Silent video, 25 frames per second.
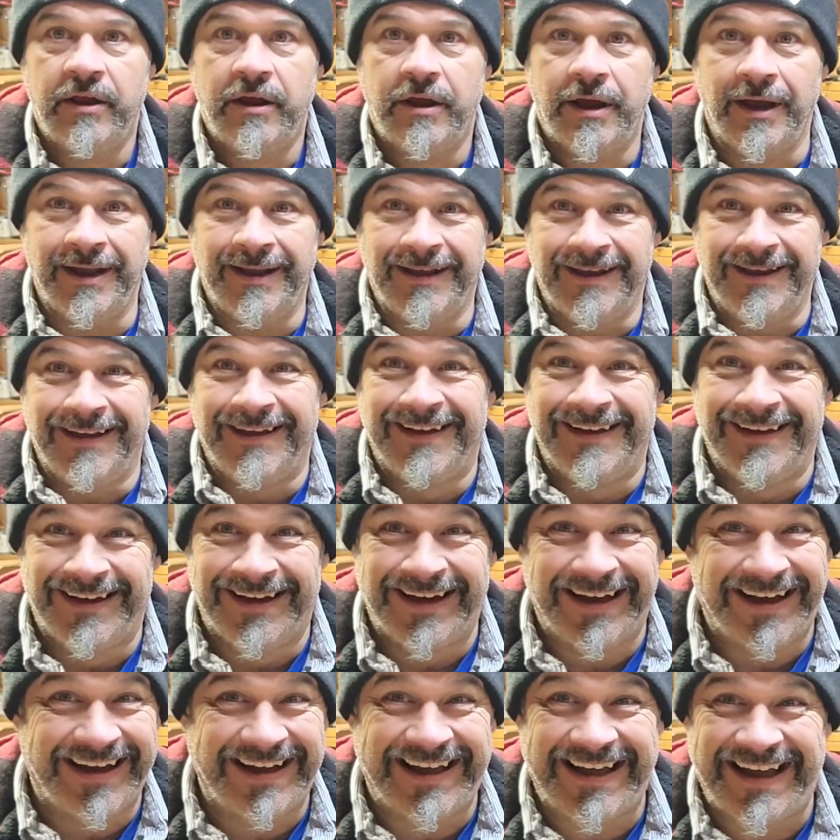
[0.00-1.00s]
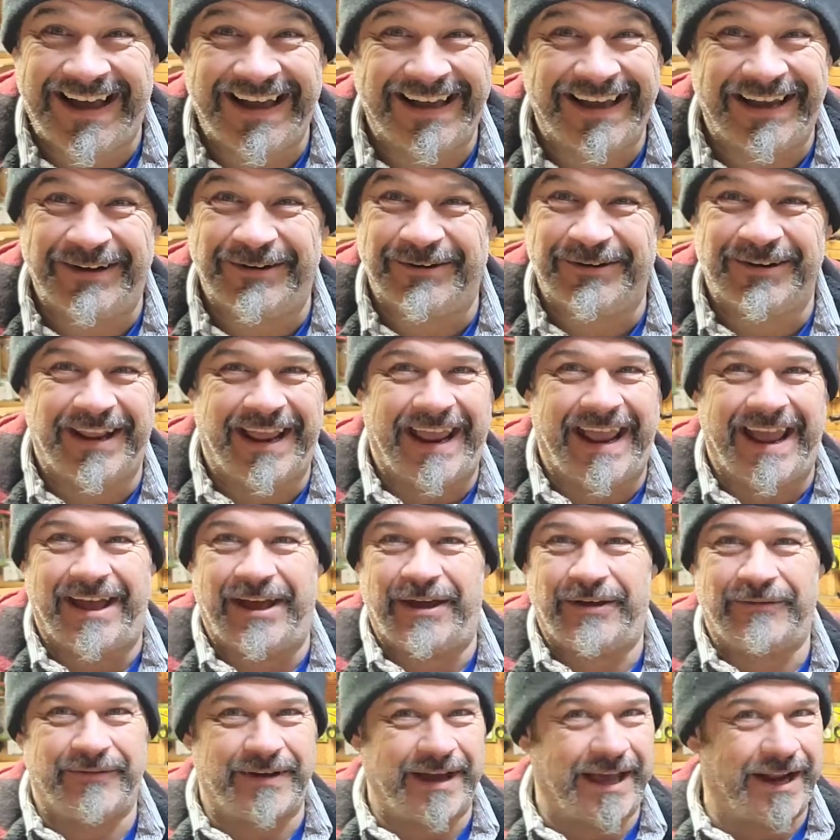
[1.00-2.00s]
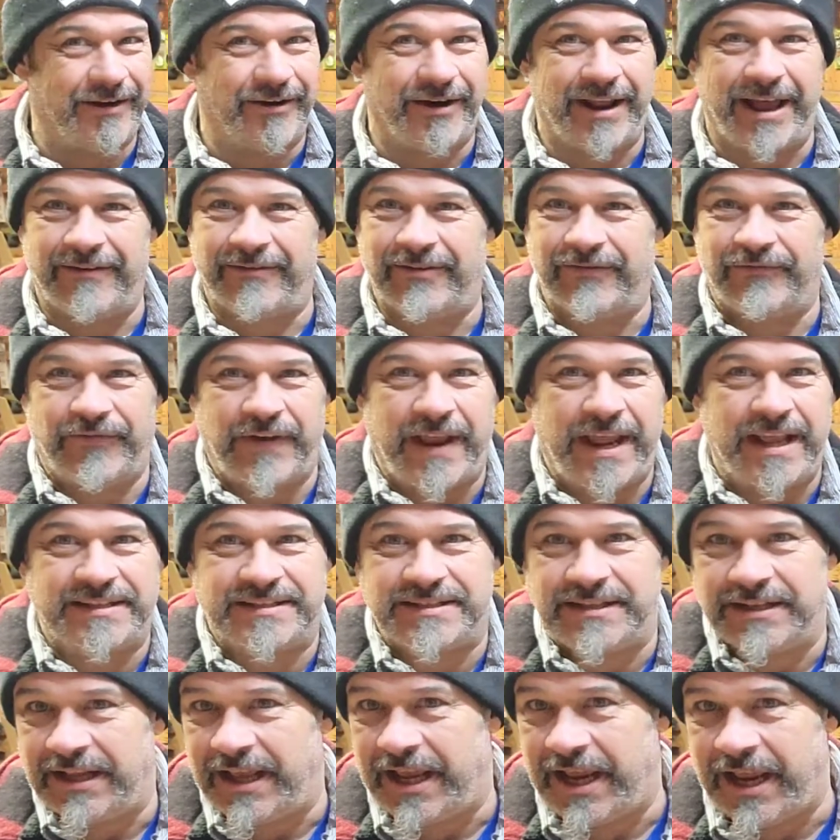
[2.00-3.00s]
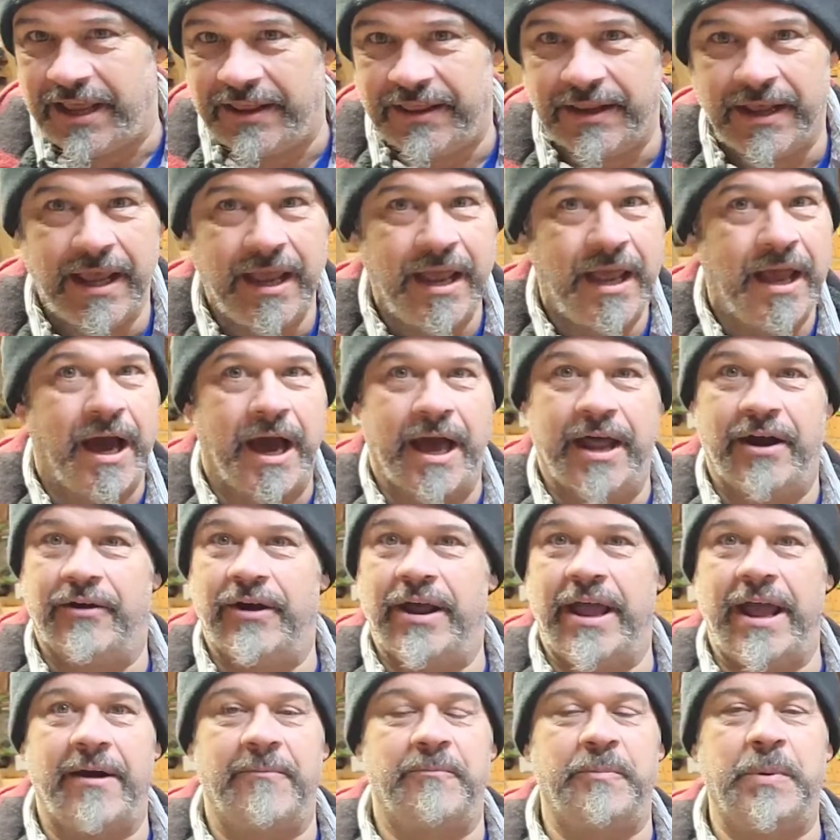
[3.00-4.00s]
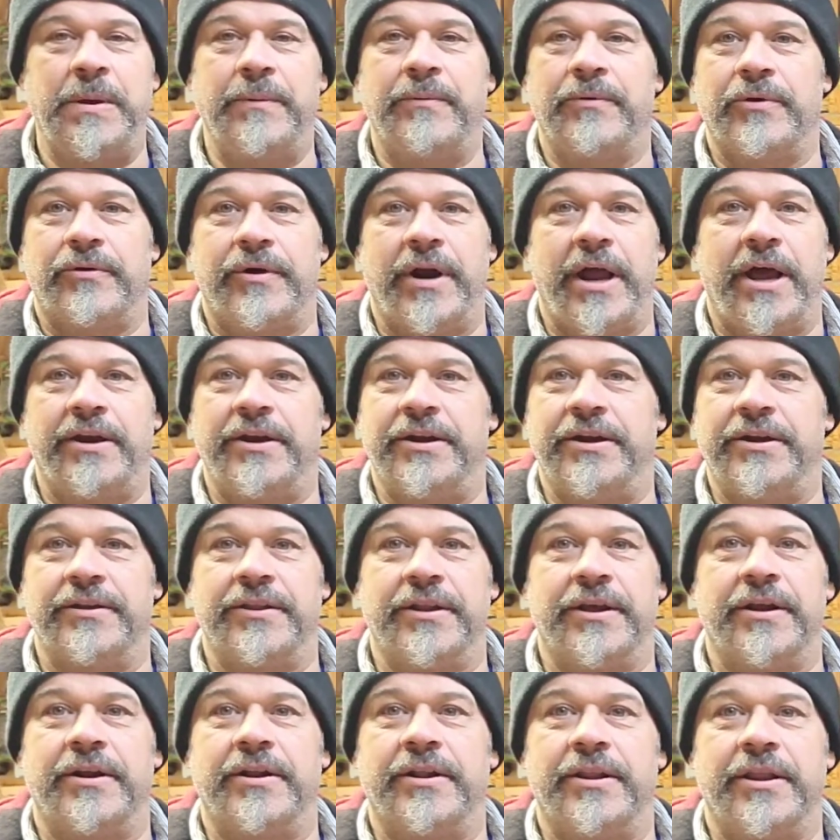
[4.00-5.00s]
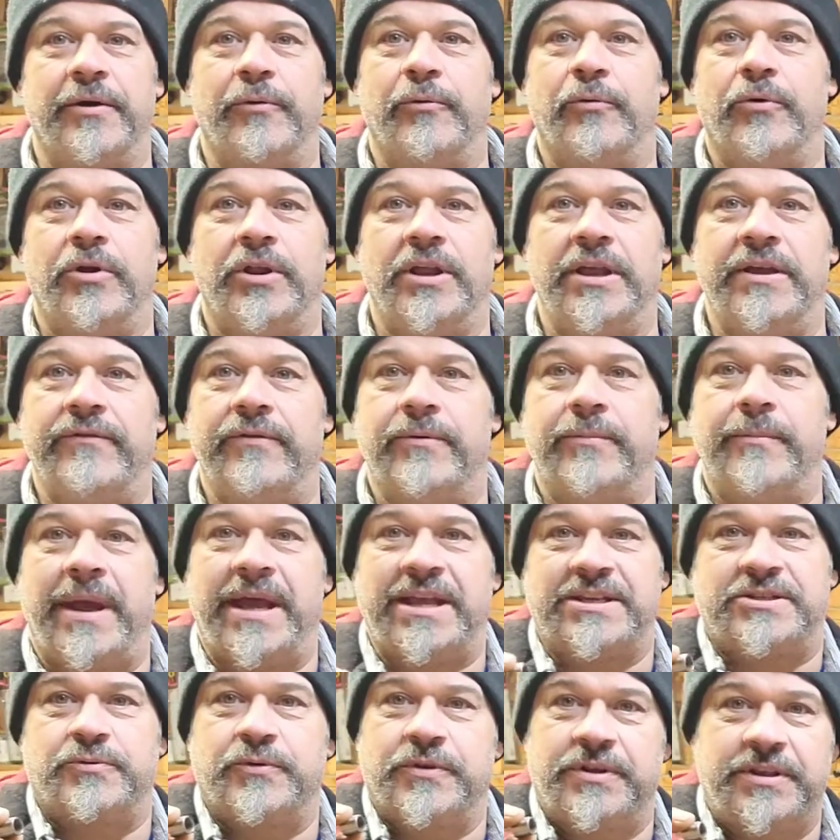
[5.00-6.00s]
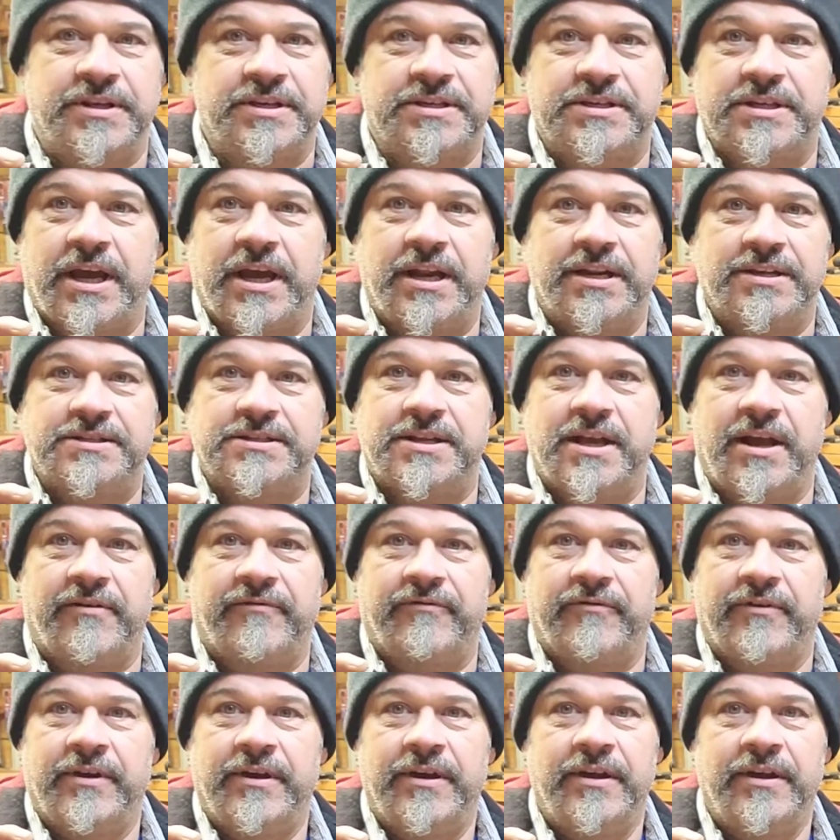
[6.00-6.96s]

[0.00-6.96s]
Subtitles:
I don't have a fancy lathe. I don't have people around here that will even mess with this kind of stuff.